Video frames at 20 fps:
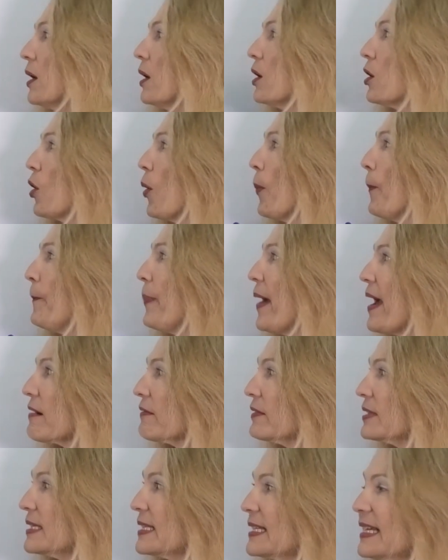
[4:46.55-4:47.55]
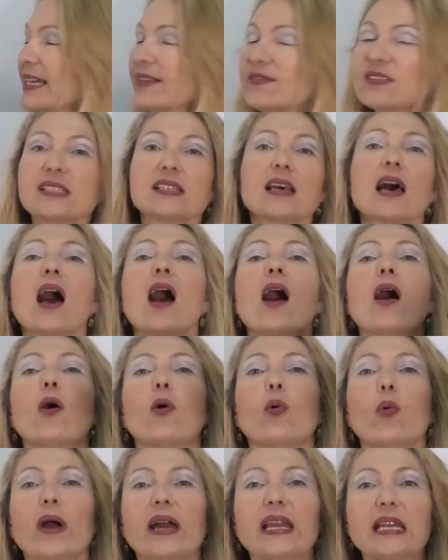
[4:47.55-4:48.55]
comparatives,
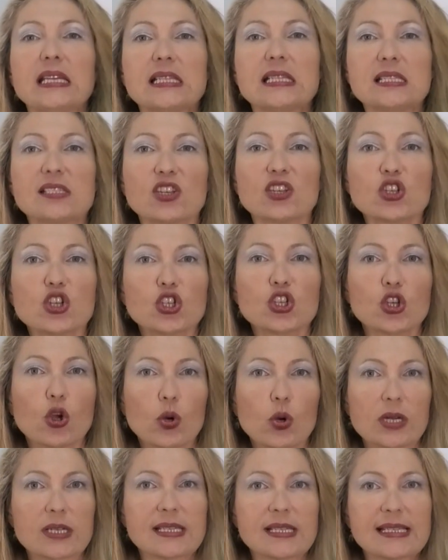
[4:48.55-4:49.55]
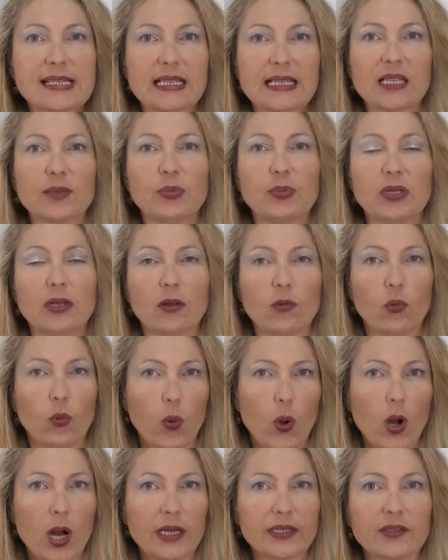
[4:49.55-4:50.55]
when it's a short syllable,
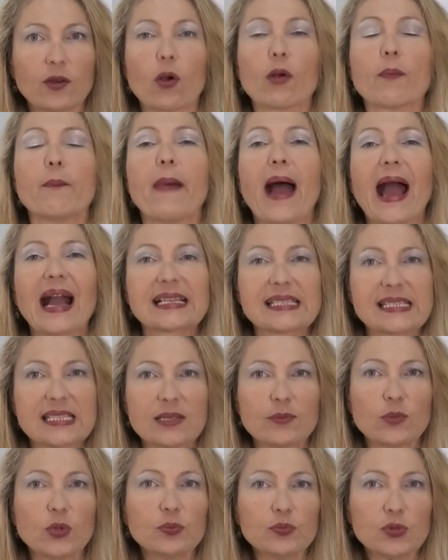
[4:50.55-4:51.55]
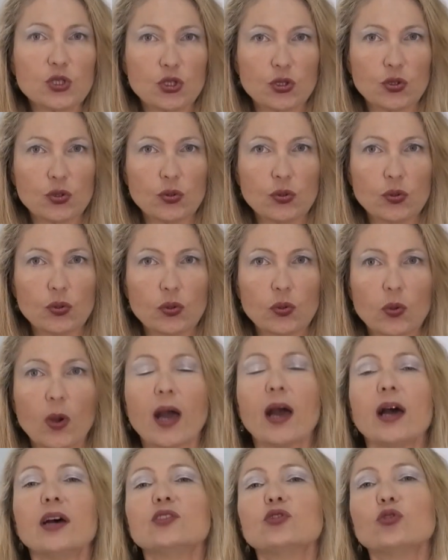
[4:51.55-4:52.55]
1 or maximum 2,
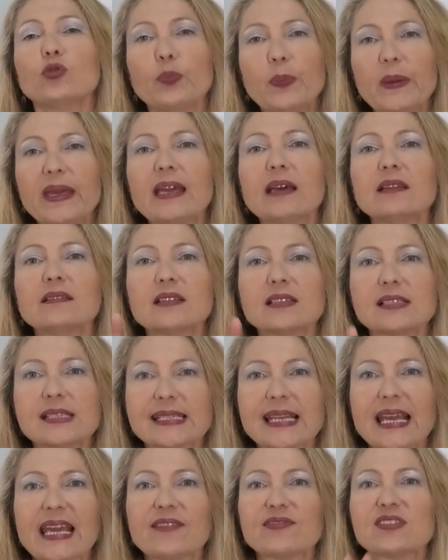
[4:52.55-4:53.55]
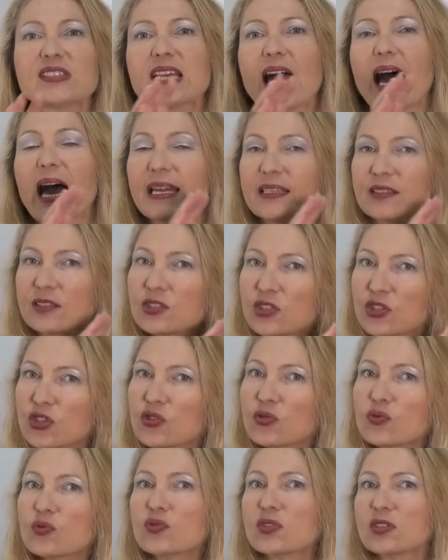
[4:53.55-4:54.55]
to be on the safe side,
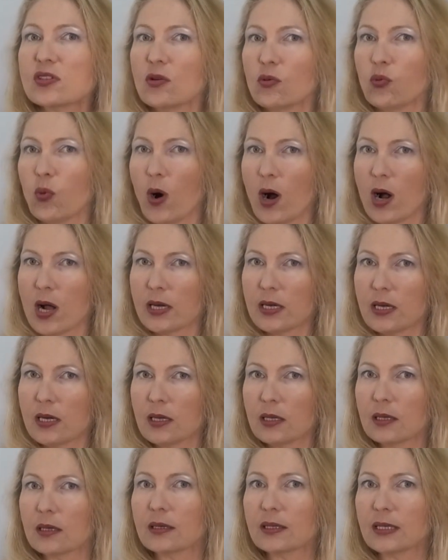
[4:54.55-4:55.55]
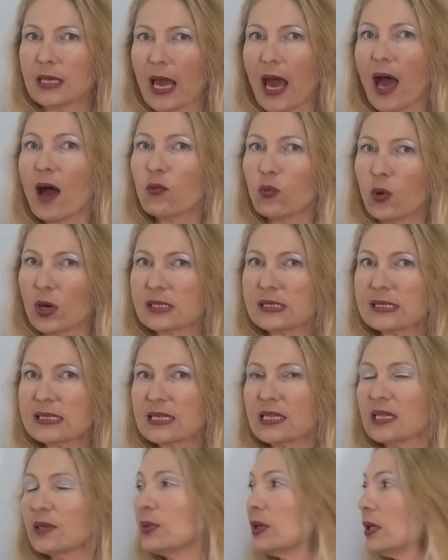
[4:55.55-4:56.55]
choose the 1, yeah, 1
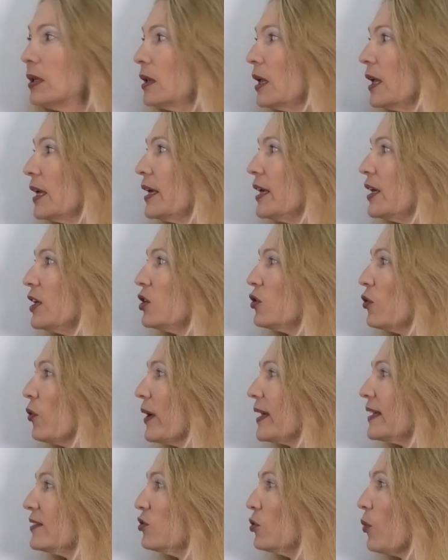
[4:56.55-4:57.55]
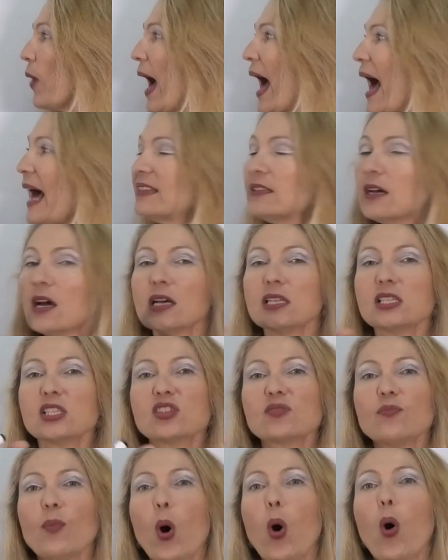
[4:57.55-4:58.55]
syllable. You're going to add
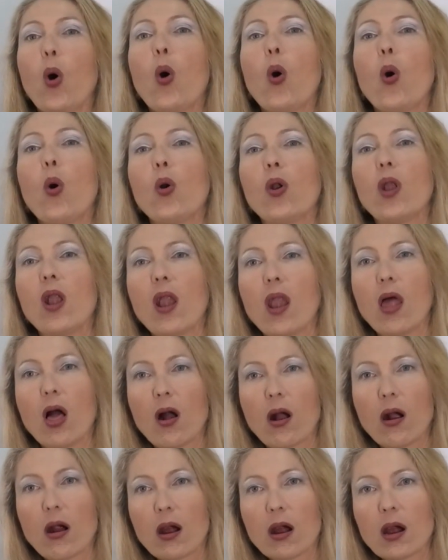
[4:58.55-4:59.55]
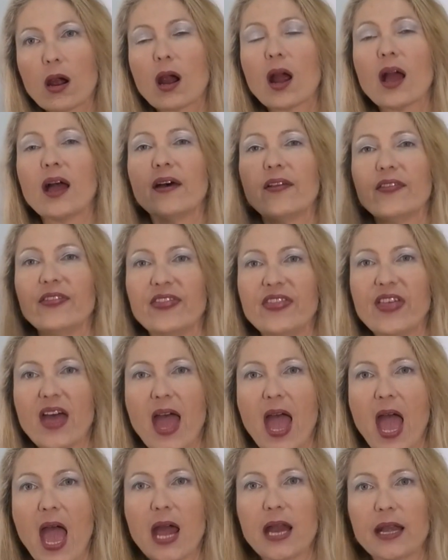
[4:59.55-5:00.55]
smaller
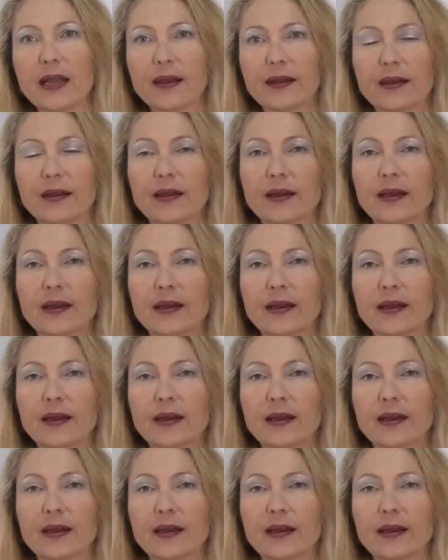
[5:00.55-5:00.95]
than.